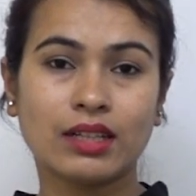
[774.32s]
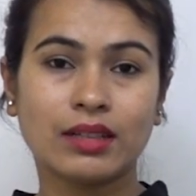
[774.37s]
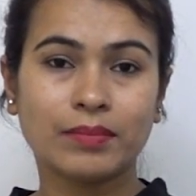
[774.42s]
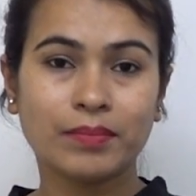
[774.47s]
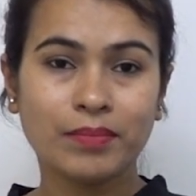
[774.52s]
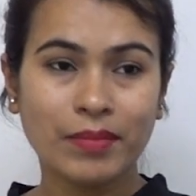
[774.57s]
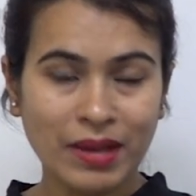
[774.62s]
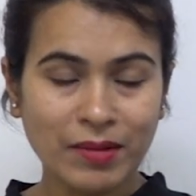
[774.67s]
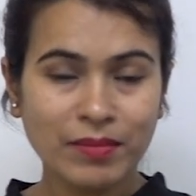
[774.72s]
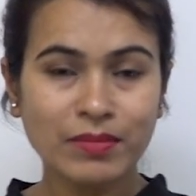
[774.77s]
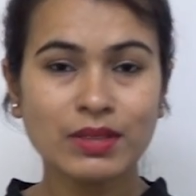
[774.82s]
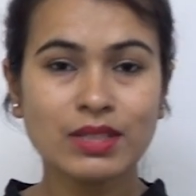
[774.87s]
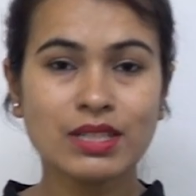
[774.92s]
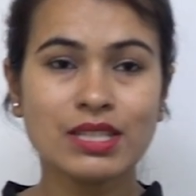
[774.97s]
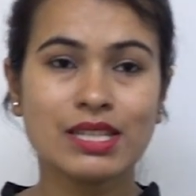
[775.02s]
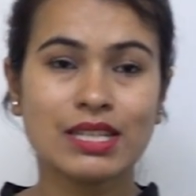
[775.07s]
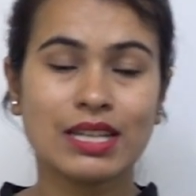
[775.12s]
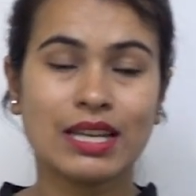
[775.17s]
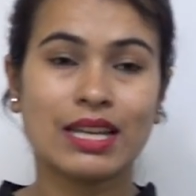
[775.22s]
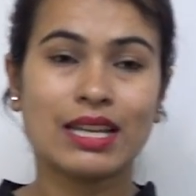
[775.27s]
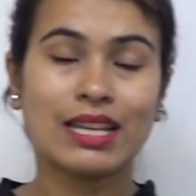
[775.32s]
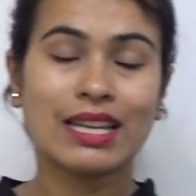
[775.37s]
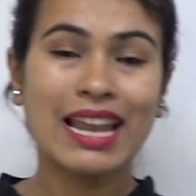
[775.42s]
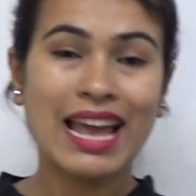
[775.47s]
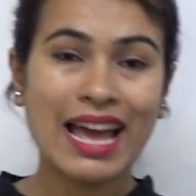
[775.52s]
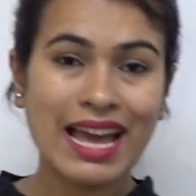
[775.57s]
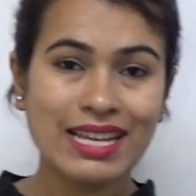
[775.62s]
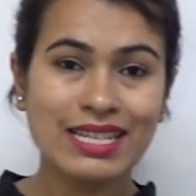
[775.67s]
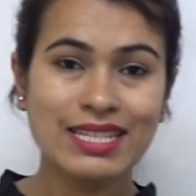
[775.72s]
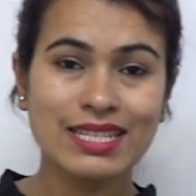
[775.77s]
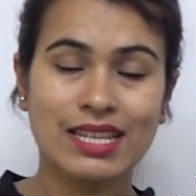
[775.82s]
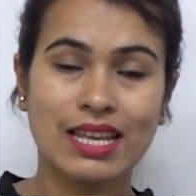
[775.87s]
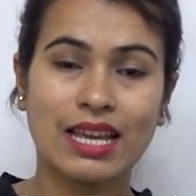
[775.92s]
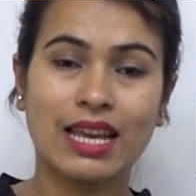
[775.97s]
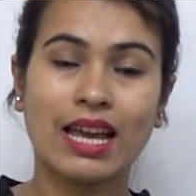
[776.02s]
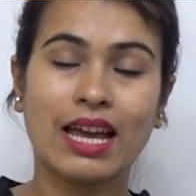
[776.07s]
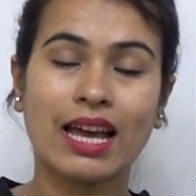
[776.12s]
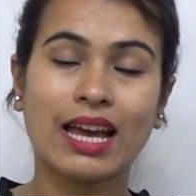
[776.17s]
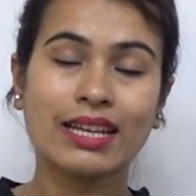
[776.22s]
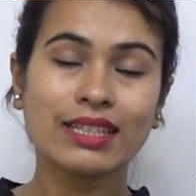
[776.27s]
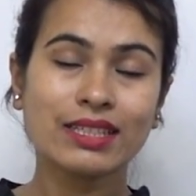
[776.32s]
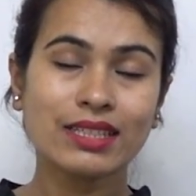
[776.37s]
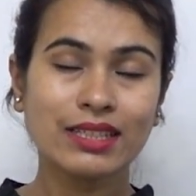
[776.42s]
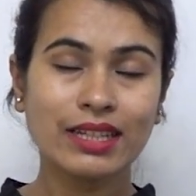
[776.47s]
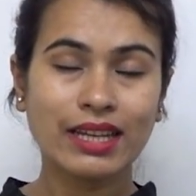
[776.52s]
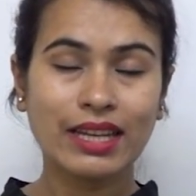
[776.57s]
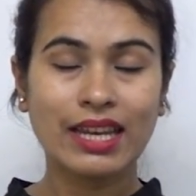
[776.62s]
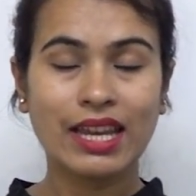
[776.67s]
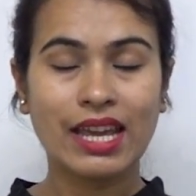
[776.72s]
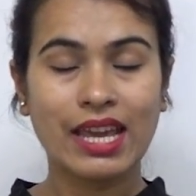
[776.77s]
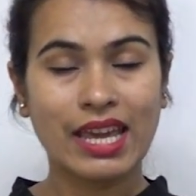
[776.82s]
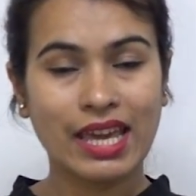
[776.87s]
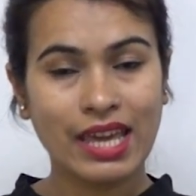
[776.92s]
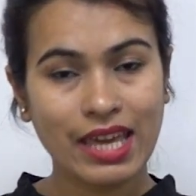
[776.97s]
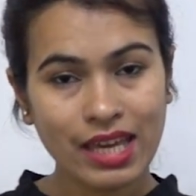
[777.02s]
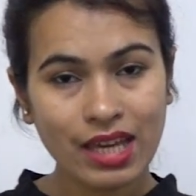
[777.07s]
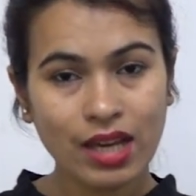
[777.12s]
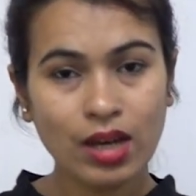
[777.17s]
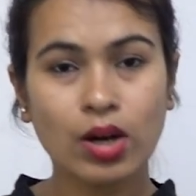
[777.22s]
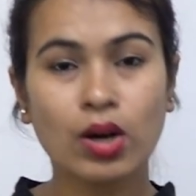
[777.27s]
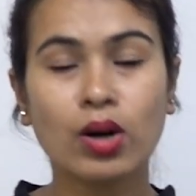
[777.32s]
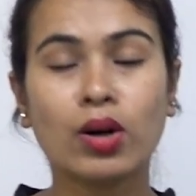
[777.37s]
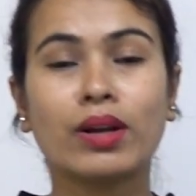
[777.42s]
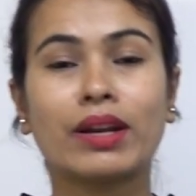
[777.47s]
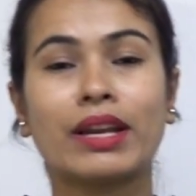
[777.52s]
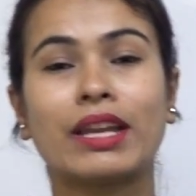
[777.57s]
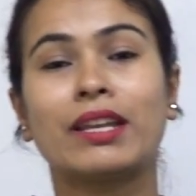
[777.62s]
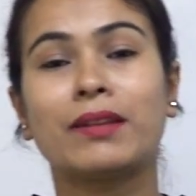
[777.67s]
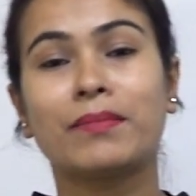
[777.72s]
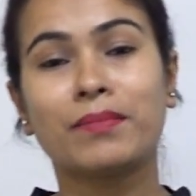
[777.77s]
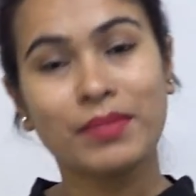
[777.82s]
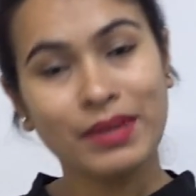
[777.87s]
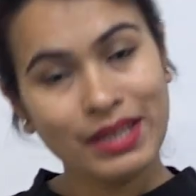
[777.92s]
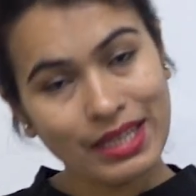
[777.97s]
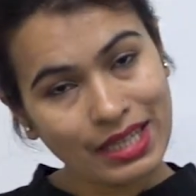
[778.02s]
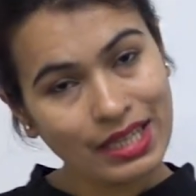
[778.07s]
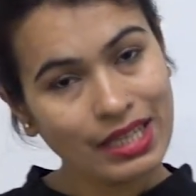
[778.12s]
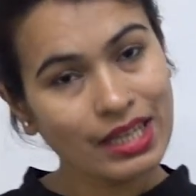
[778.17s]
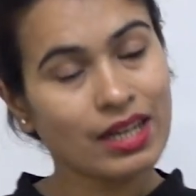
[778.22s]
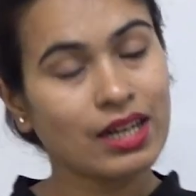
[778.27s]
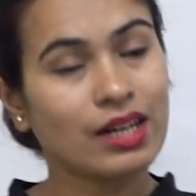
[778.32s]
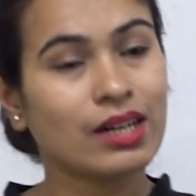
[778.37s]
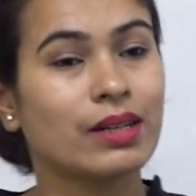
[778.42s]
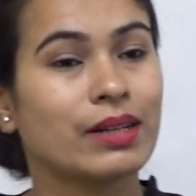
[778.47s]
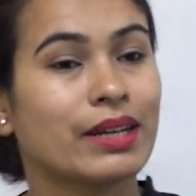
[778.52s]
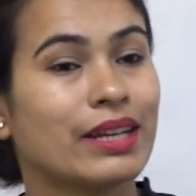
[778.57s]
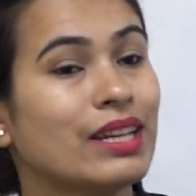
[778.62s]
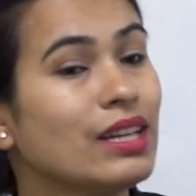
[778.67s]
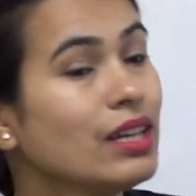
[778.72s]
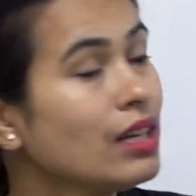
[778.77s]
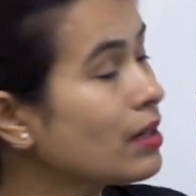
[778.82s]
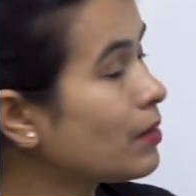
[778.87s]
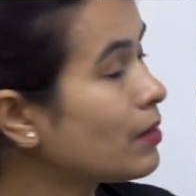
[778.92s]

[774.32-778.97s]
members lies either in A or in B or in